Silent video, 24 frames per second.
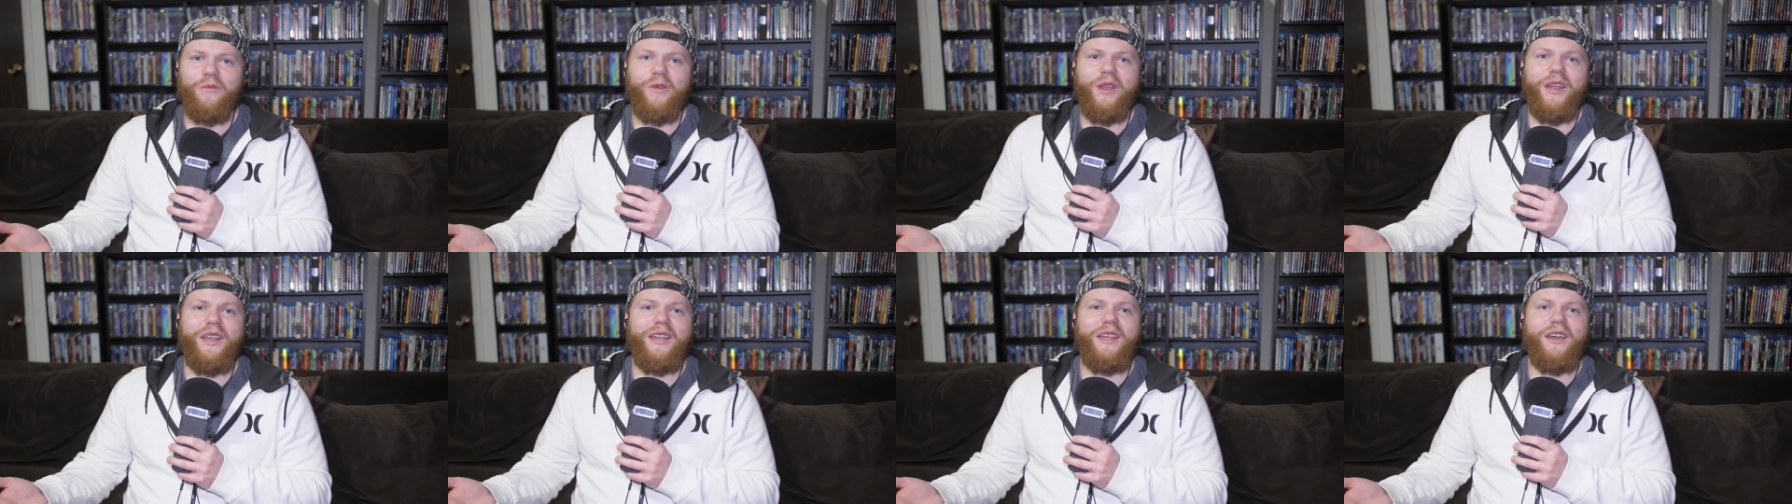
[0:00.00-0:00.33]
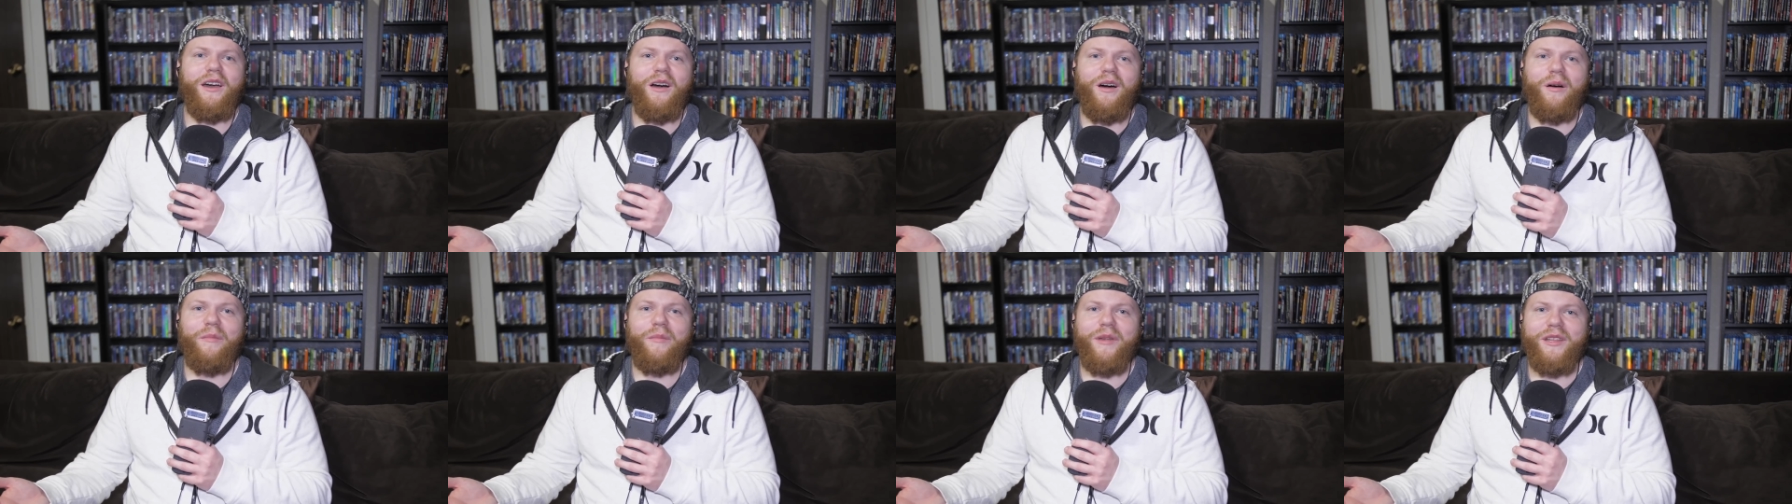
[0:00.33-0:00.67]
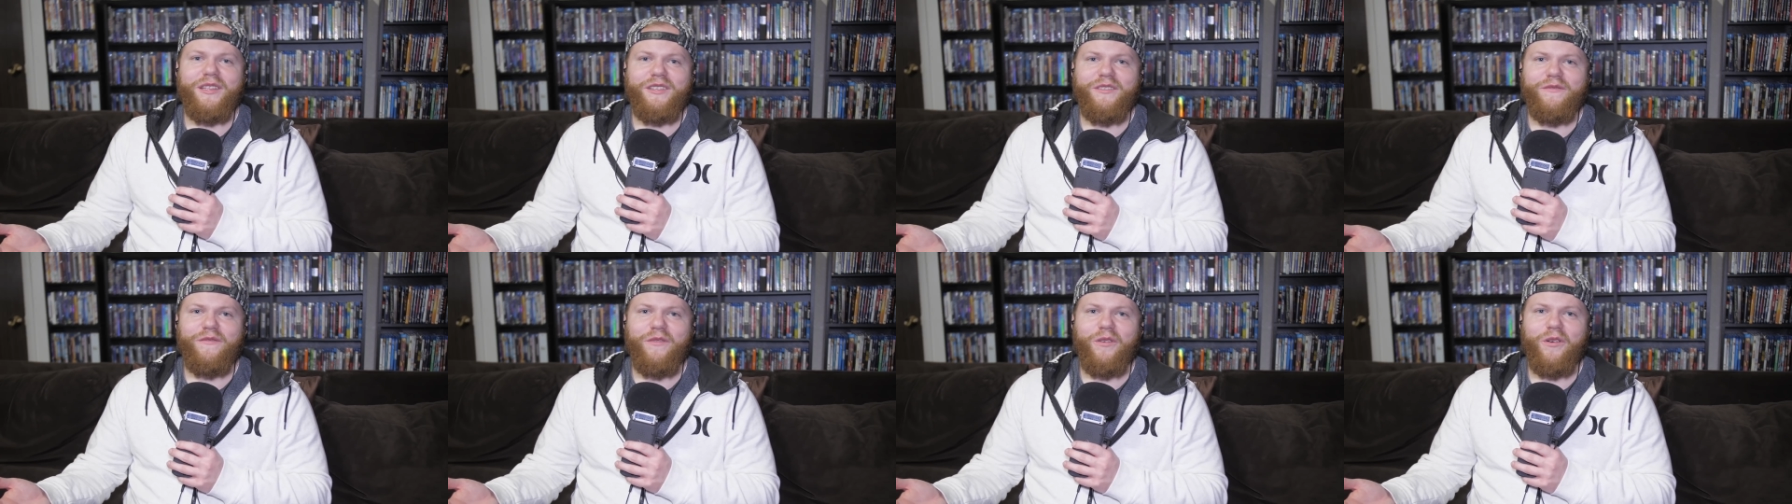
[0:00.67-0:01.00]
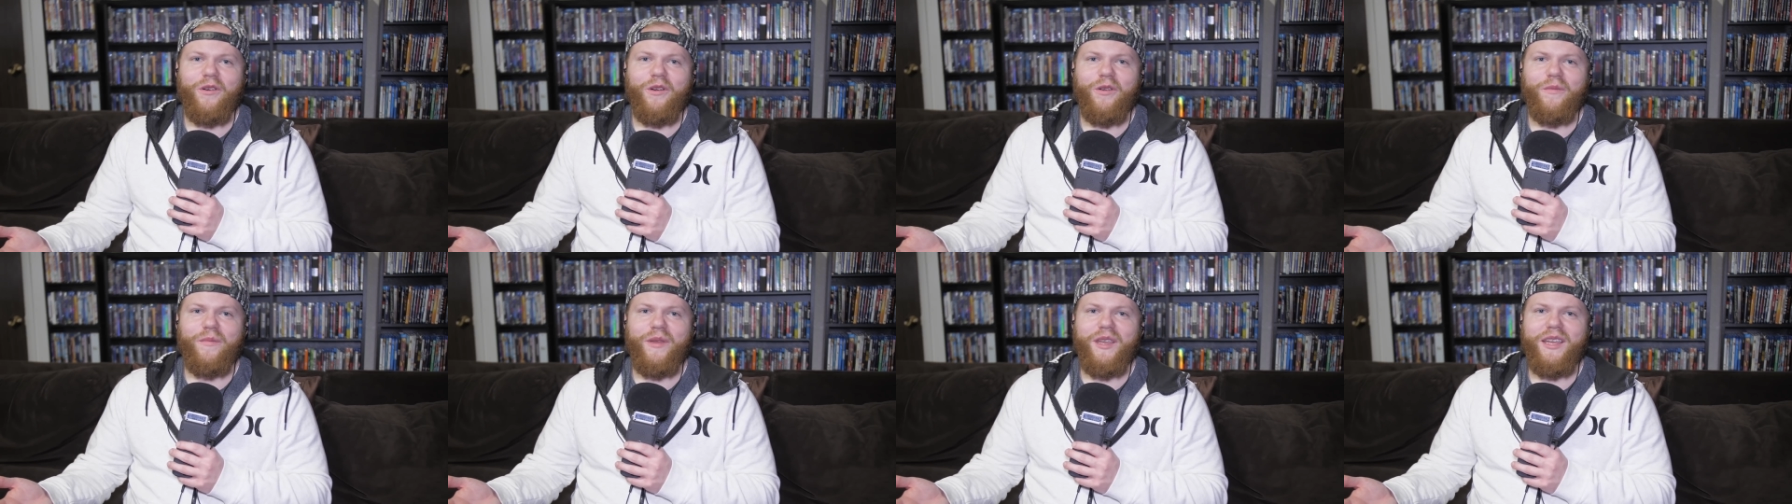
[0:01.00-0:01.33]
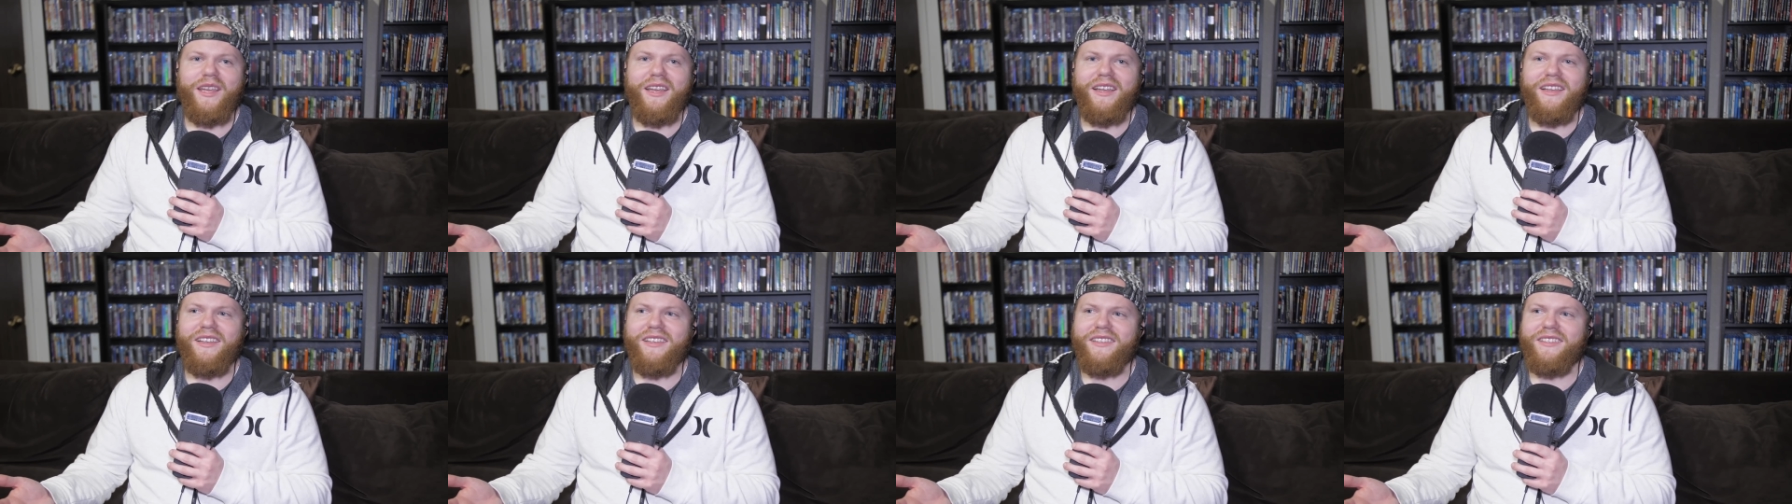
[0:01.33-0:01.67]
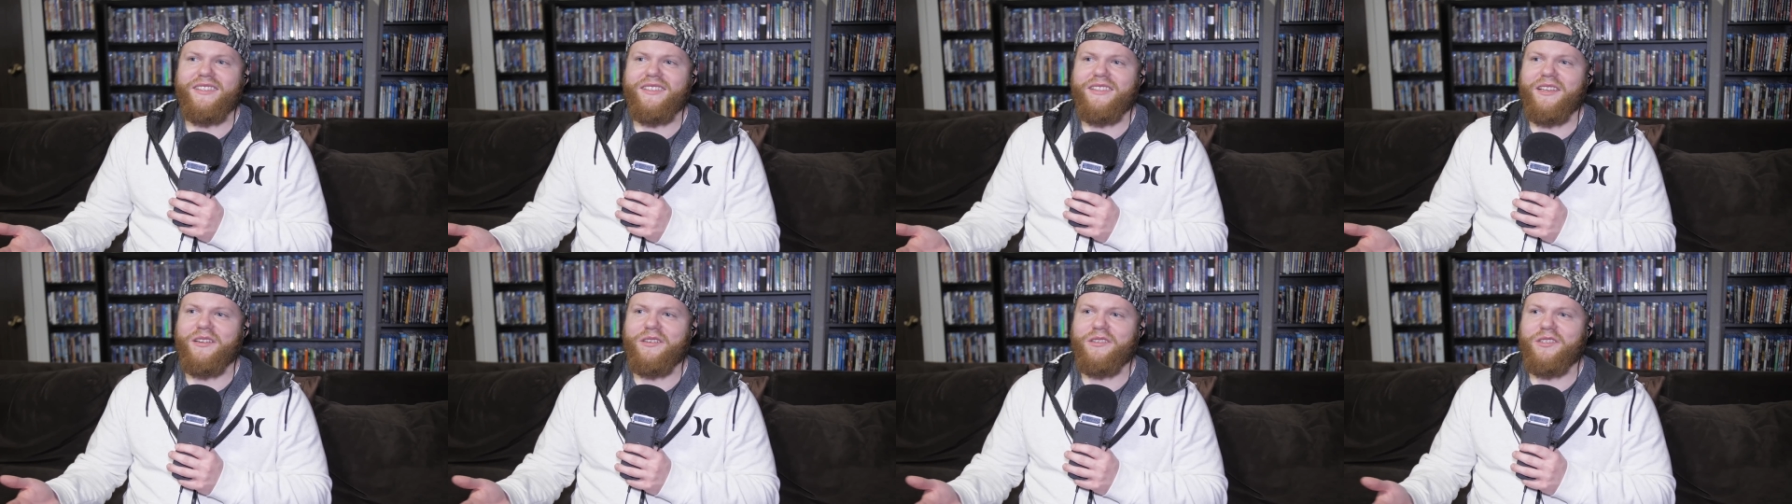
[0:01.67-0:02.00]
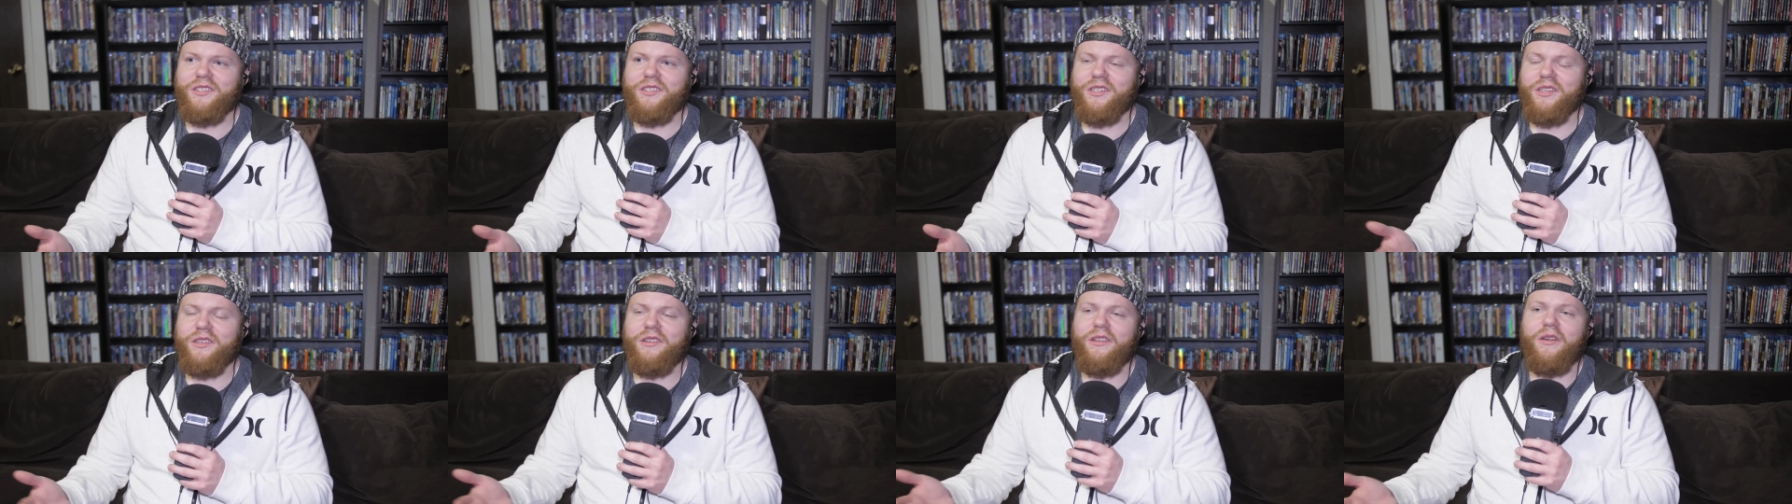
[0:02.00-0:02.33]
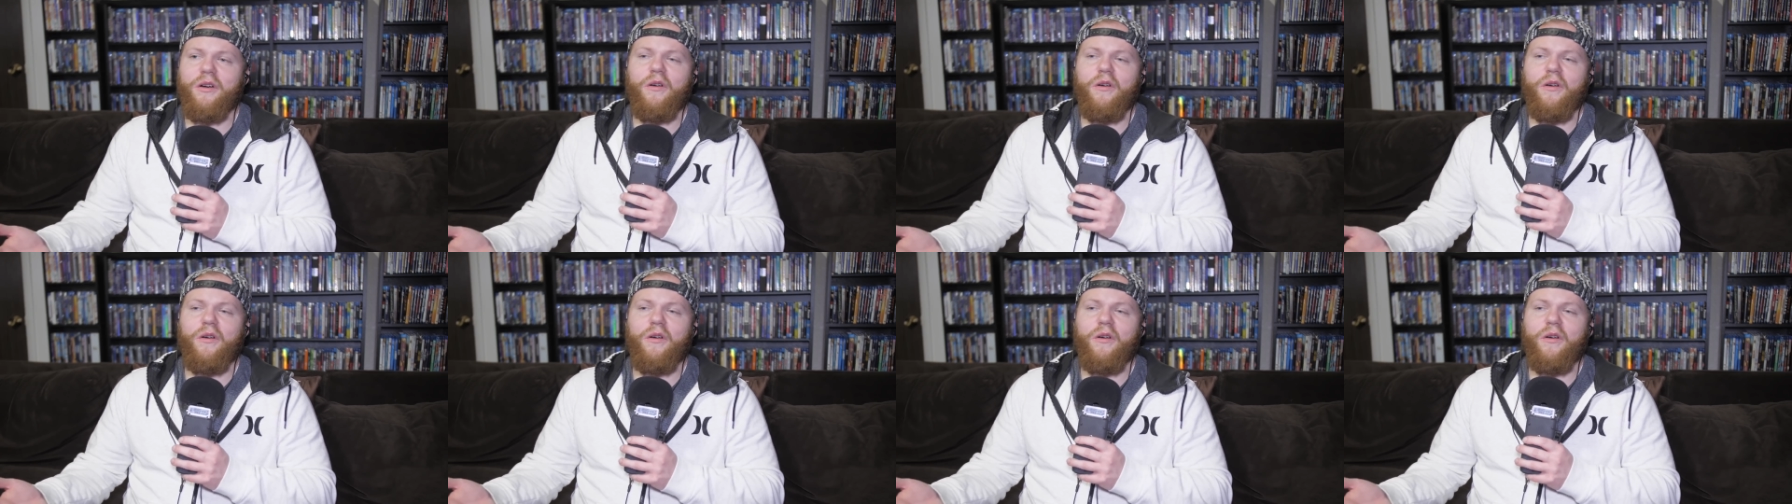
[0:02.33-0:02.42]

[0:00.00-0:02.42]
read comments for, because there shouldn't